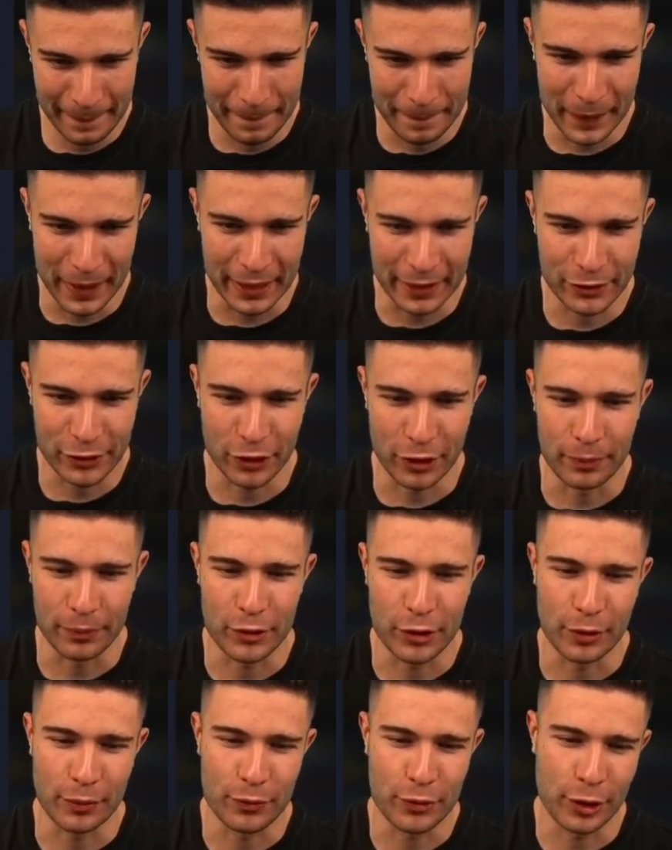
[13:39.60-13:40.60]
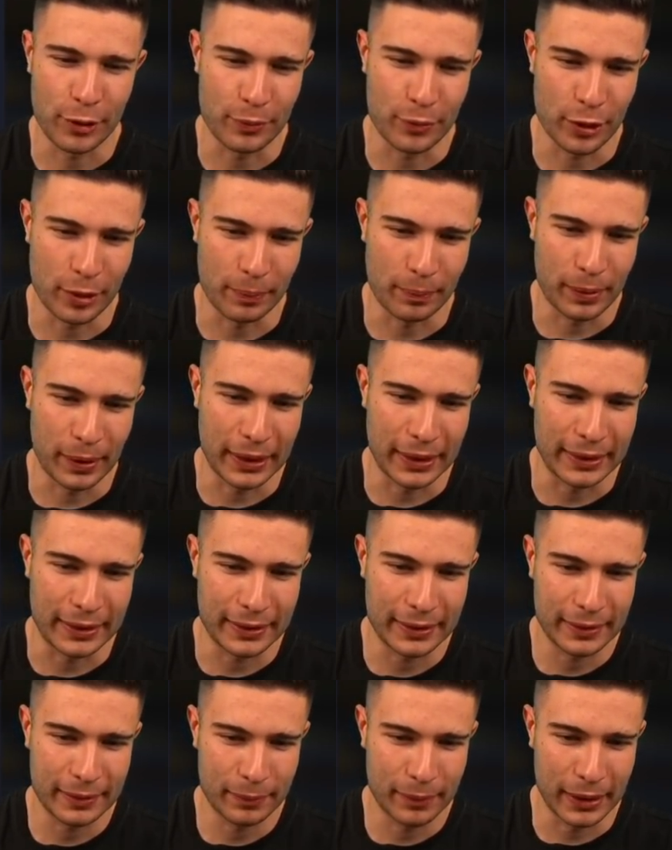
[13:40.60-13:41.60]
Mate, chimp, please.
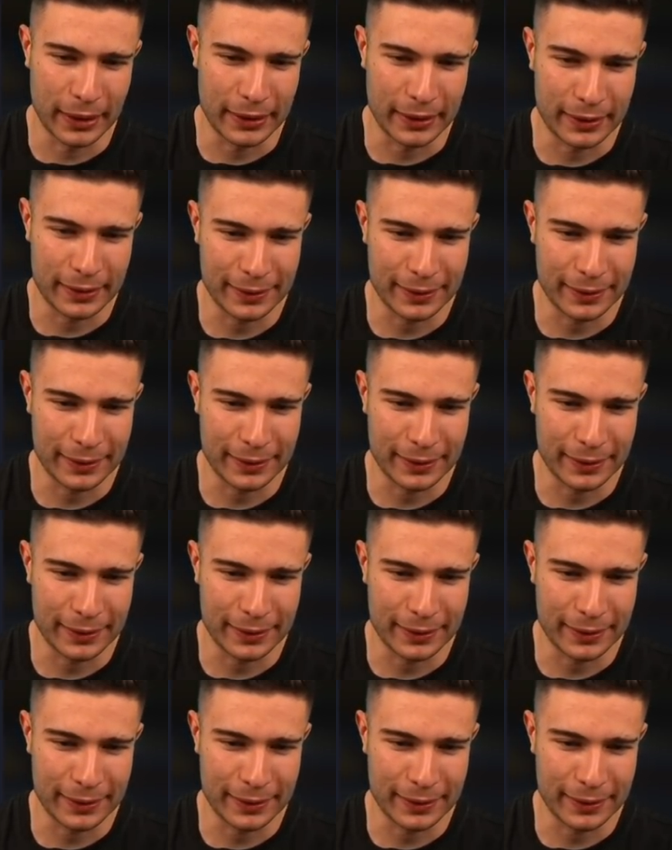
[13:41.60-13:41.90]
Chimp, please.